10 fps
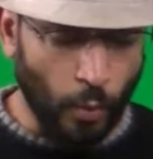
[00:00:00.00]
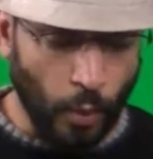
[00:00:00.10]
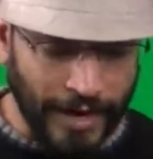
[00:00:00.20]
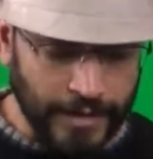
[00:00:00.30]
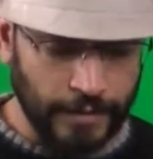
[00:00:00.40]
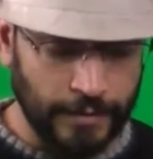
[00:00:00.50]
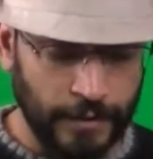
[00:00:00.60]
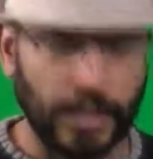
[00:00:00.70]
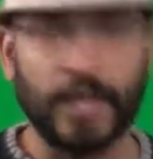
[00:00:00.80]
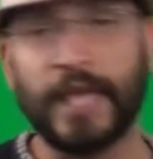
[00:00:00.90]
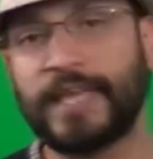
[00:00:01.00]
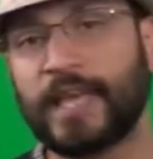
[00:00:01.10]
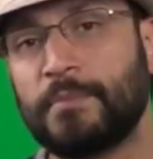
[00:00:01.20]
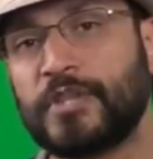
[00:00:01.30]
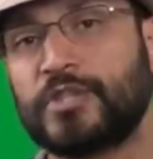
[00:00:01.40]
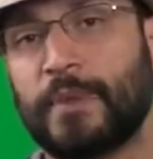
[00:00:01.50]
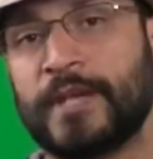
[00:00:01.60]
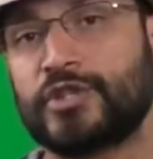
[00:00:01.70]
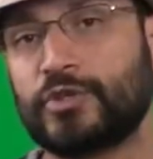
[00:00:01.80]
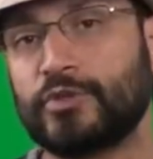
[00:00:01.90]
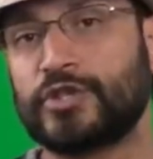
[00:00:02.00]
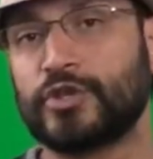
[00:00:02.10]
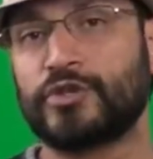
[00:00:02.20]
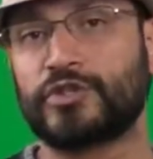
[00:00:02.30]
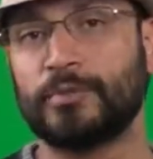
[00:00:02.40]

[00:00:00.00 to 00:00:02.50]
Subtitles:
1, it can be spent to reduce the